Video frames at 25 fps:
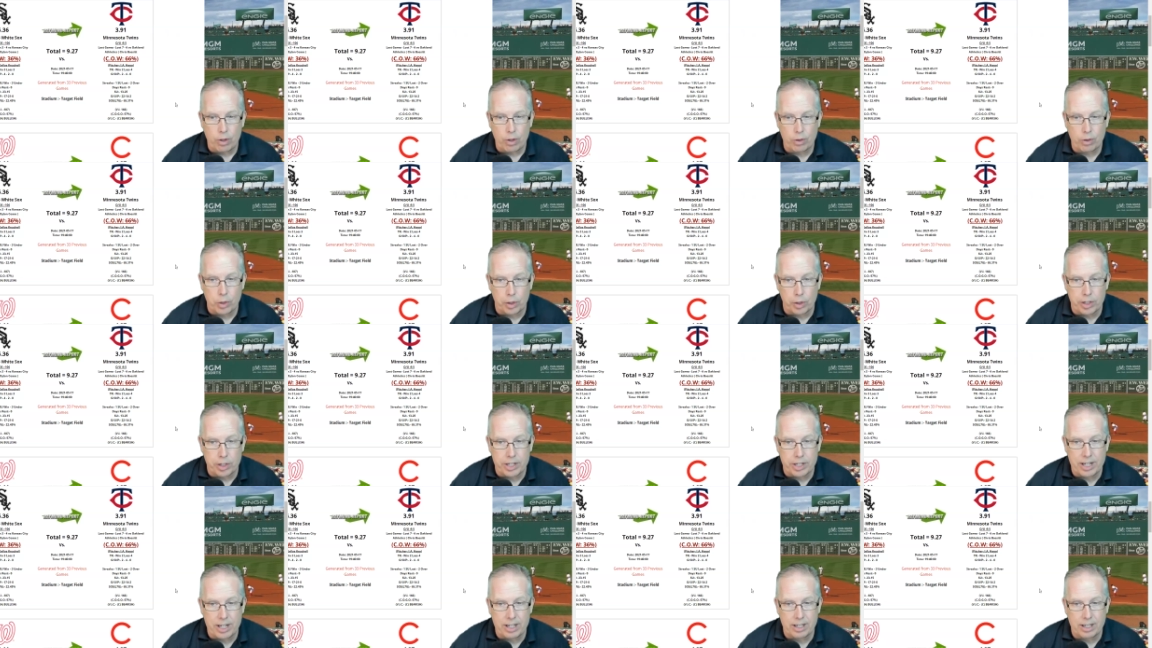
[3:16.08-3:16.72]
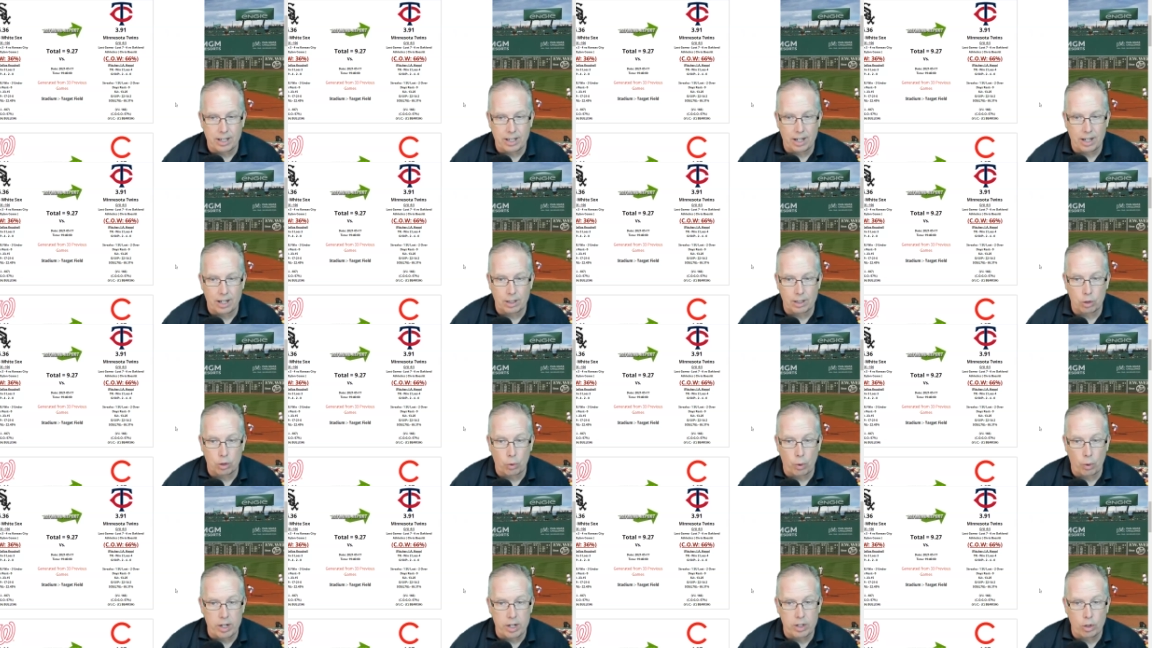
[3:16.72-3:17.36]
13, uh,
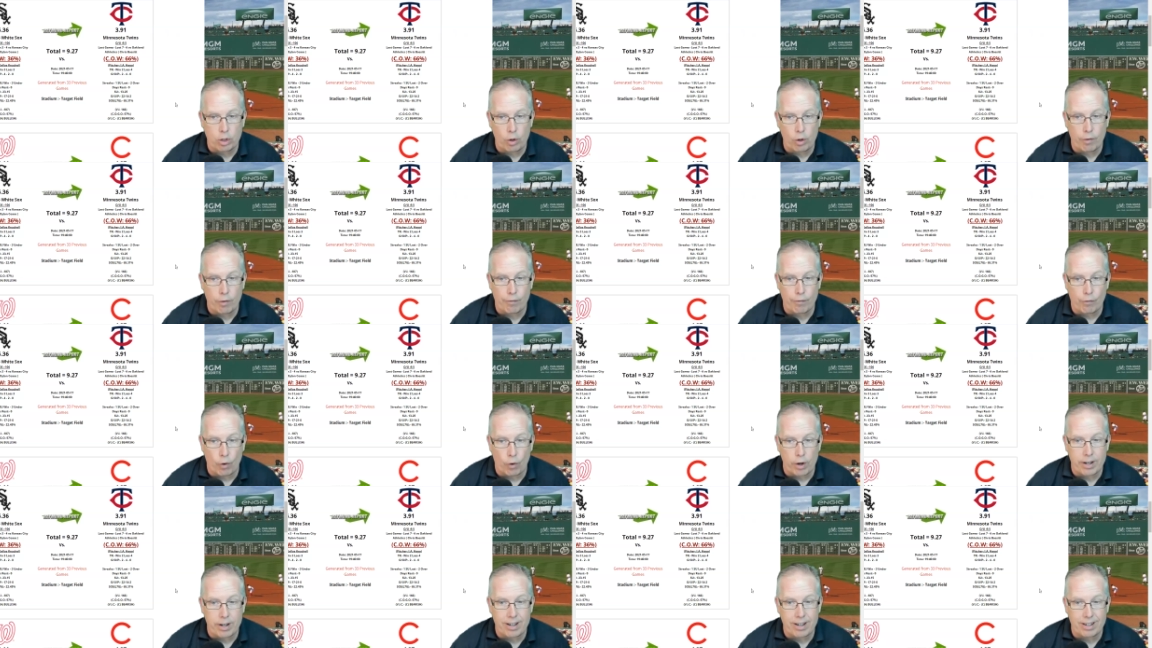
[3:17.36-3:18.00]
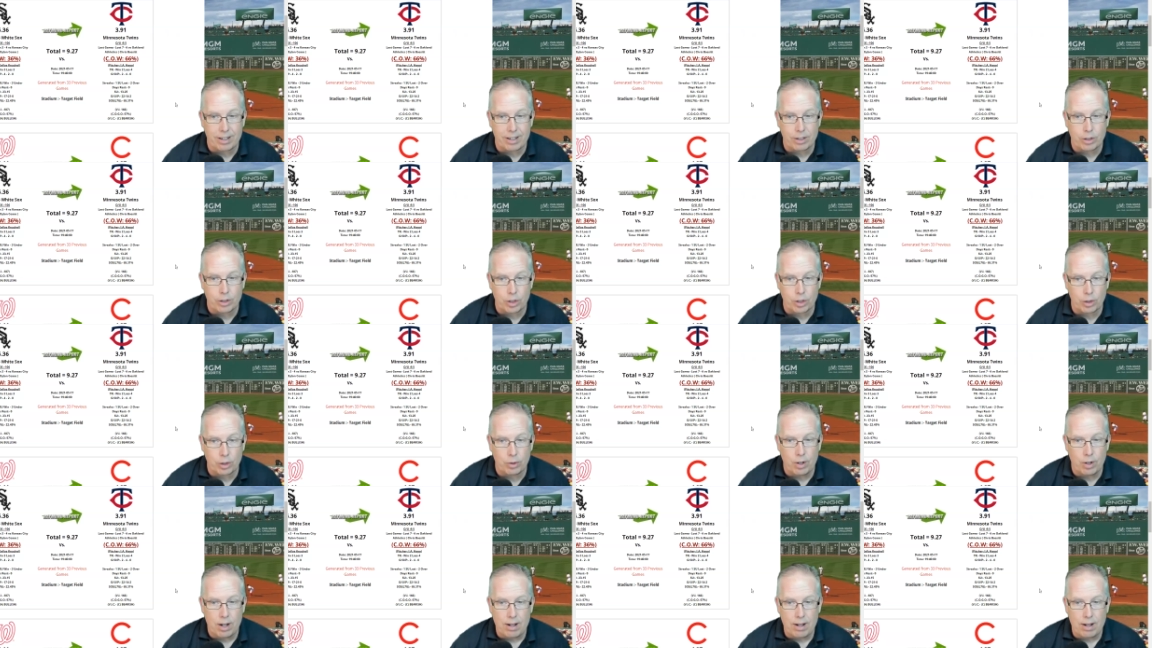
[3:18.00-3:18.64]
22, 14 and
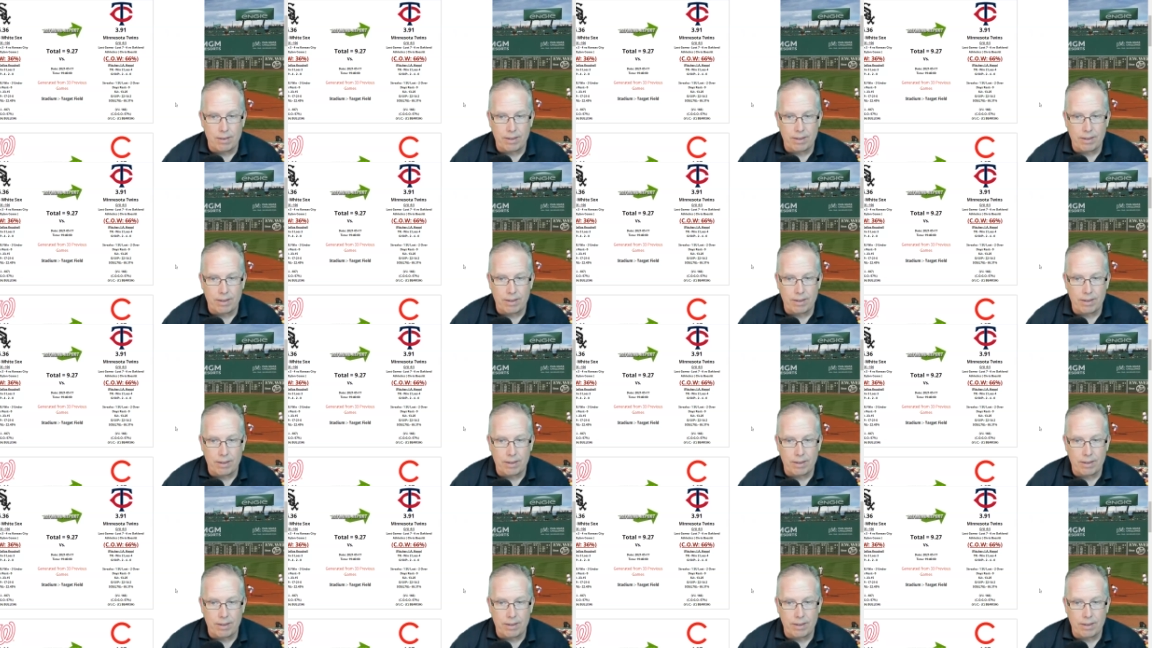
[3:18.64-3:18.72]
2.